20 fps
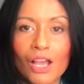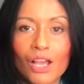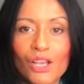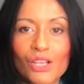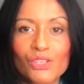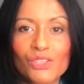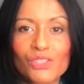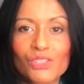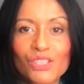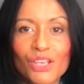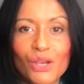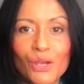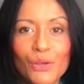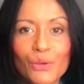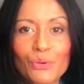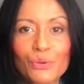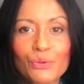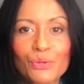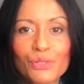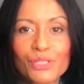
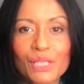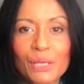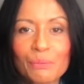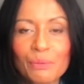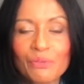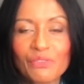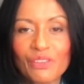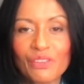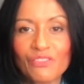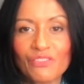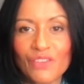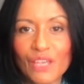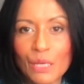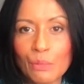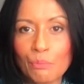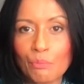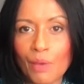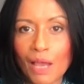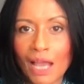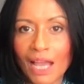So some of the
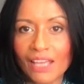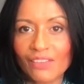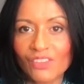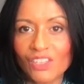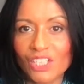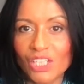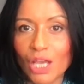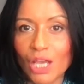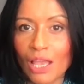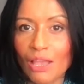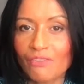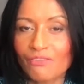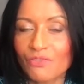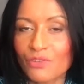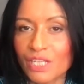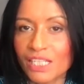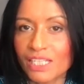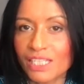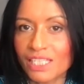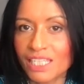feedback that I have
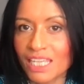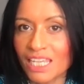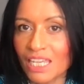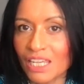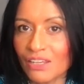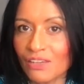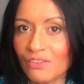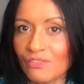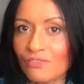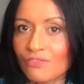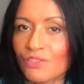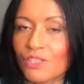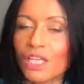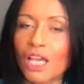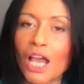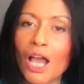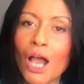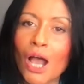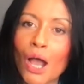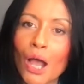received
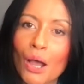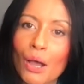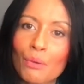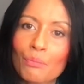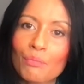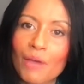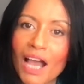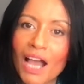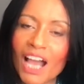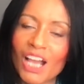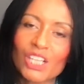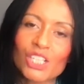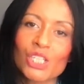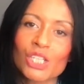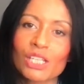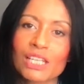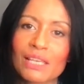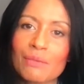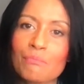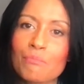
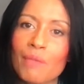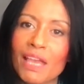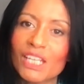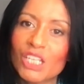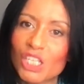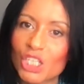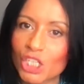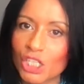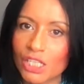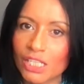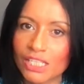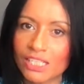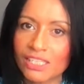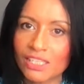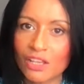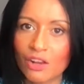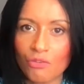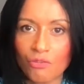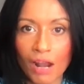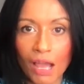actually mentions the
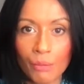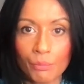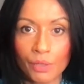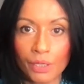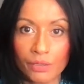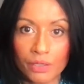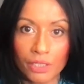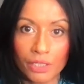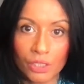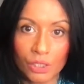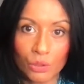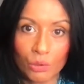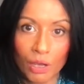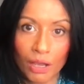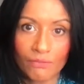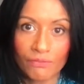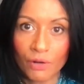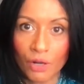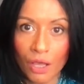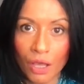grammar that you
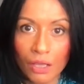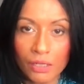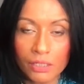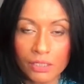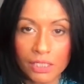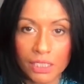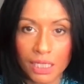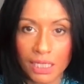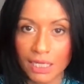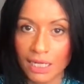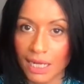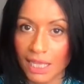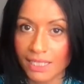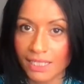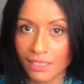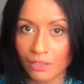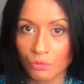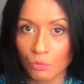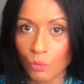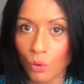have learnt in
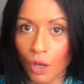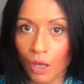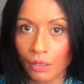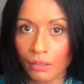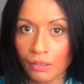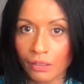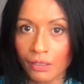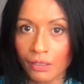lesson 1.